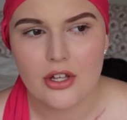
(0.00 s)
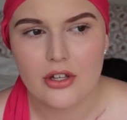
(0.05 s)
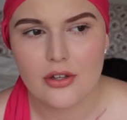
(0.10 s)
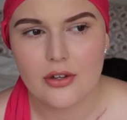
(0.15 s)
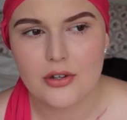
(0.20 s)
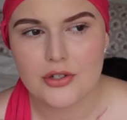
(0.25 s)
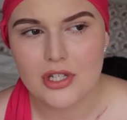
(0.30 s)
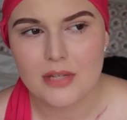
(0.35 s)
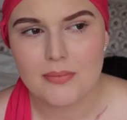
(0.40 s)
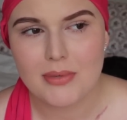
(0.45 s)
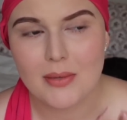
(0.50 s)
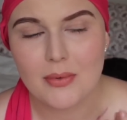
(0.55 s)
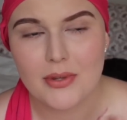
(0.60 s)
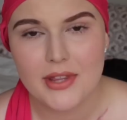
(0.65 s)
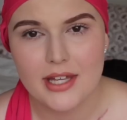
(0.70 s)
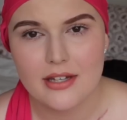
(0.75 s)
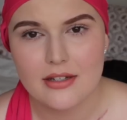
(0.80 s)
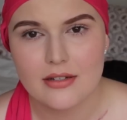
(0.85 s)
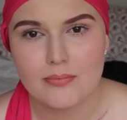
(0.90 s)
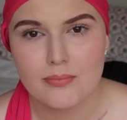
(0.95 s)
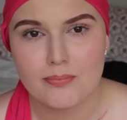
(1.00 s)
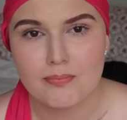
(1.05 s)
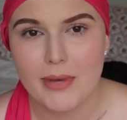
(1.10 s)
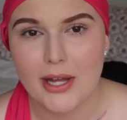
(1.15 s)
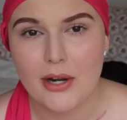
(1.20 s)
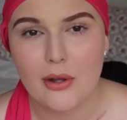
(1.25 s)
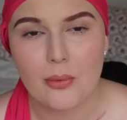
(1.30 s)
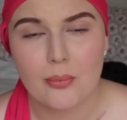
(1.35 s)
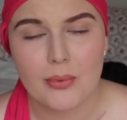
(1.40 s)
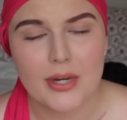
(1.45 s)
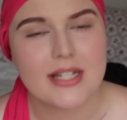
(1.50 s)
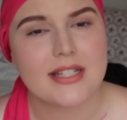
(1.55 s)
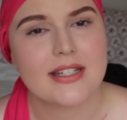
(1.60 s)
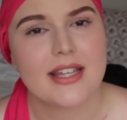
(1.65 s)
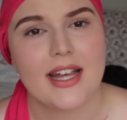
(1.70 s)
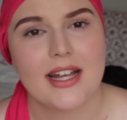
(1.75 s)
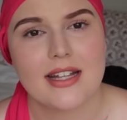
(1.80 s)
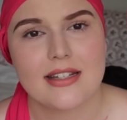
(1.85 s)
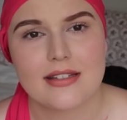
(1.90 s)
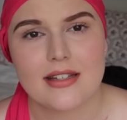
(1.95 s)
Usually people that battle breast
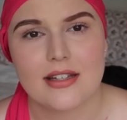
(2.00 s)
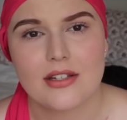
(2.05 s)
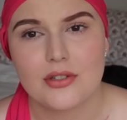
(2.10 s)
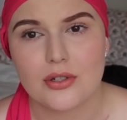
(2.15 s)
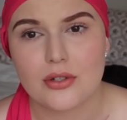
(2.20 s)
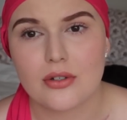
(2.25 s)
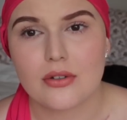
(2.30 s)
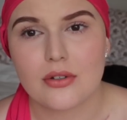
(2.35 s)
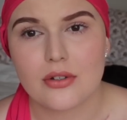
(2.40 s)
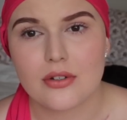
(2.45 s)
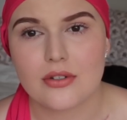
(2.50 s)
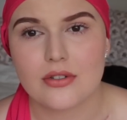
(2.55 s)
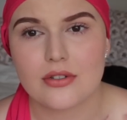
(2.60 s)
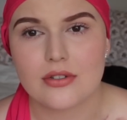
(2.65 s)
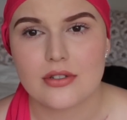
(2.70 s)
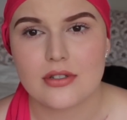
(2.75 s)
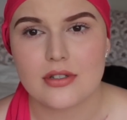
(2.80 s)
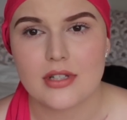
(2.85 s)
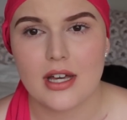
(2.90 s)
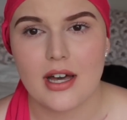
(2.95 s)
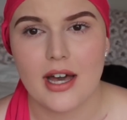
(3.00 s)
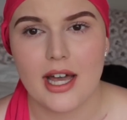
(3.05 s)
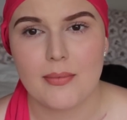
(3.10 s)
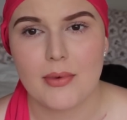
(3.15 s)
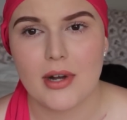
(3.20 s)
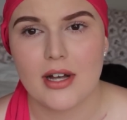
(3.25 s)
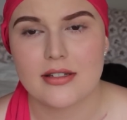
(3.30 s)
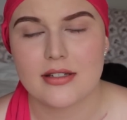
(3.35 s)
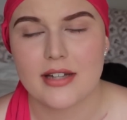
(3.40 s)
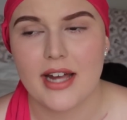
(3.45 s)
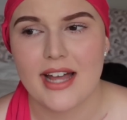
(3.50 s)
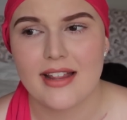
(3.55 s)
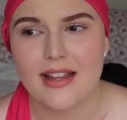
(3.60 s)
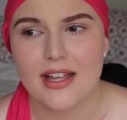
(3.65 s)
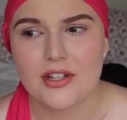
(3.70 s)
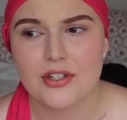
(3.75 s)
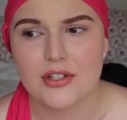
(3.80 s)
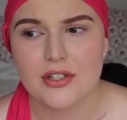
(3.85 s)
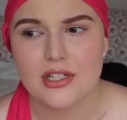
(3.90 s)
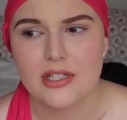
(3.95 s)
cancer do lose their eyebrows and
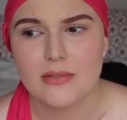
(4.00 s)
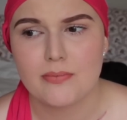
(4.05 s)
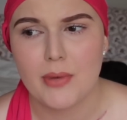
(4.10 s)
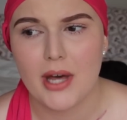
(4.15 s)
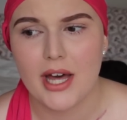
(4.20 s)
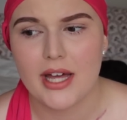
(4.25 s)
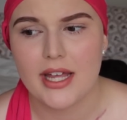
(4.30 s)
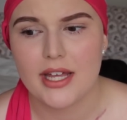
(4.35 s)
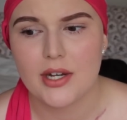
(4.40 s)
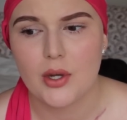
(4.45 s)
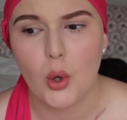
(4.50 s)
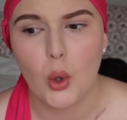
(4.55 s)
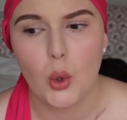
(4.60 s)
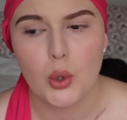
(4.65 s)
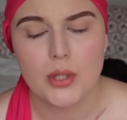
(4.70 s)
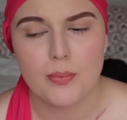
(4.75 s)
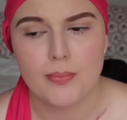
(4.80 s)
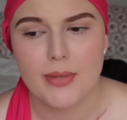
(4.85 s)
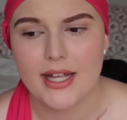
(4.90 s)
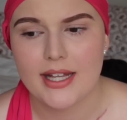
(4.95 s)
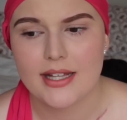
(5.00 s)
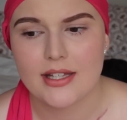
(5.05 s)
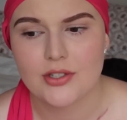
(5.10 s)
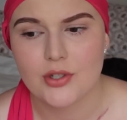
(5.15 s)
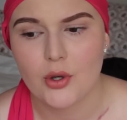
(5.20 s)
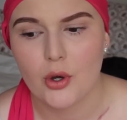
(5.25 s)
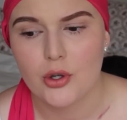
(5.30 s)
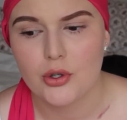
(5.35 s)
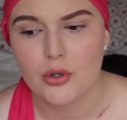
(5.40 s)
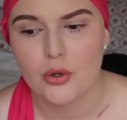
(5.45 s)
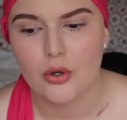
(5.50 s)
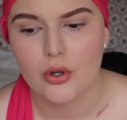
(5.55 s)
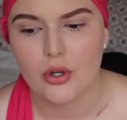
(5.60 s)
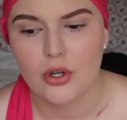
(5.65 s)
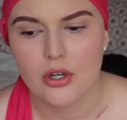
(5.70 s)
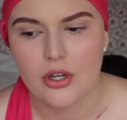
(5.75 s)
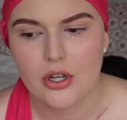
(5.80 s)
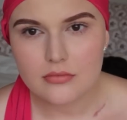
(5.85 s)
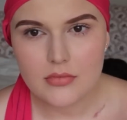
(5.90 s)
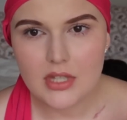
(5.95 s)
eyelashes, but it all depends on
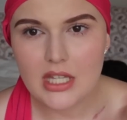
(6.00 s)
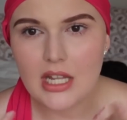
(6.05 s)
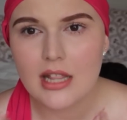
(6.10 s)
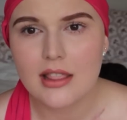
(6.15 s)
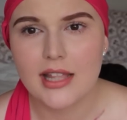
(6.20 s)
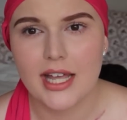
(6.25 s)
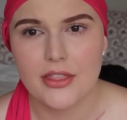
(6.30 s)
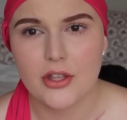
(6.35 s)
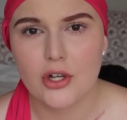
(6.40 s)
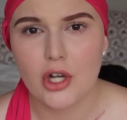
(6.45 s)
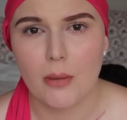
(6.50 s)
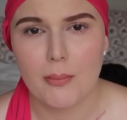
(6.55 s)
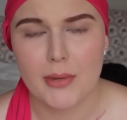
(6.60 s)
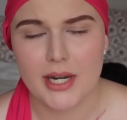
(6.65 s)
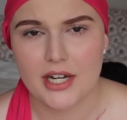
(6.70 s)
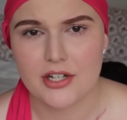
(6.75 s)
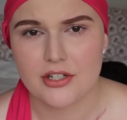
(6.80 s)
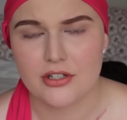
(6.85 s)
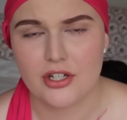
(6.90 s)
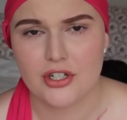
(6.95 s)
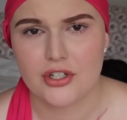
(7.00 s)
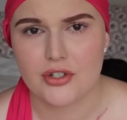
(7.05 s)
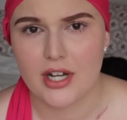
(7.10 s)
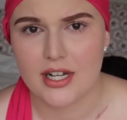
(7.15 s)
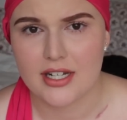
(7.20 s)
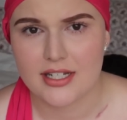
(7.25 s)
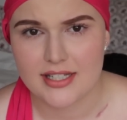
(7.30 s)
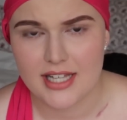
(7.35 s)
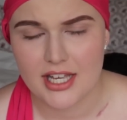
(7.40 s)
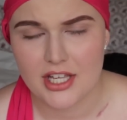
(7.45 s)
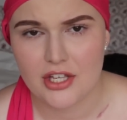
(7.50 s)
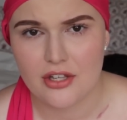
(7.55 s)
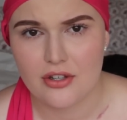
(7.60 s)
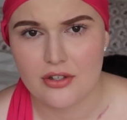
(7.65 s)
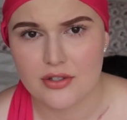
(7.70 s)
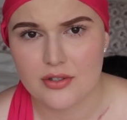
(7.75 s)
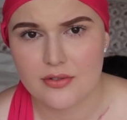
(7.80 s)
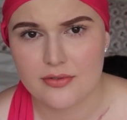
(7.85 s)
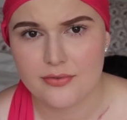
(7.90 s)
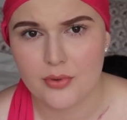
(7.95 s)
your, like, the combination of drugs they
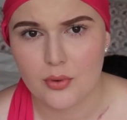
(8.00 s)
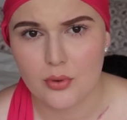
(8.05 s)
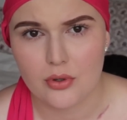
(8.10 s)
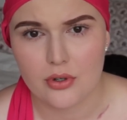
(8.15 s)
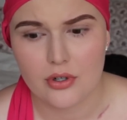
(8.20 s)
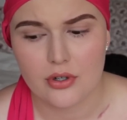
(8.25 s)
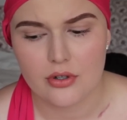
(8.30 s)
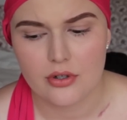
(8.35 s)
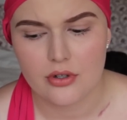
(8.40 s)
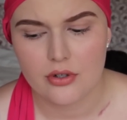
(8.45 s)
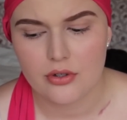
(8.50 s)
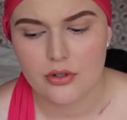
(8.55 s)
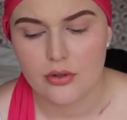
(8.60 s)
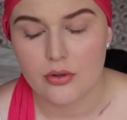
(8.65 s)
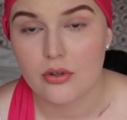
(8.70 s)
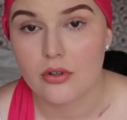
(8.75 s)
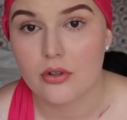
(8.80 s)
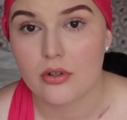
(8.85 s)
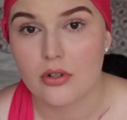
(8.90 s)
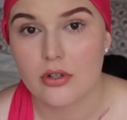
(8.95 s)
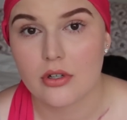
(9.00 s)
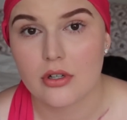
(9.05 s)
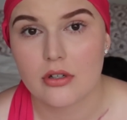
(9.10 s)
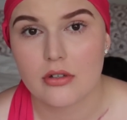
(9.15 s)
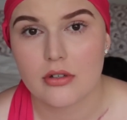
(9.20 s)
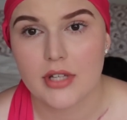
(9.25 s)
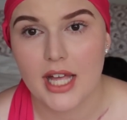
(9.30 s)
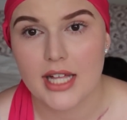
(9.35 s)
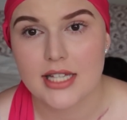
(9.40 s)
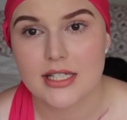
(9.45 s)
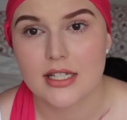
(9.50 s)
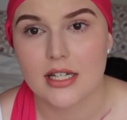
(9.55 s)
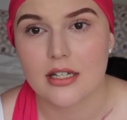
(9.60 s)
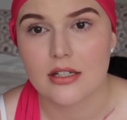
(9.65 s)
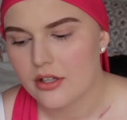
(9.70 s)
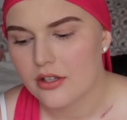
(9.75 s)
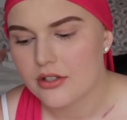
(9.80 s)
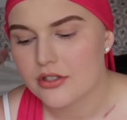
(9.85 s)
use for your cancer.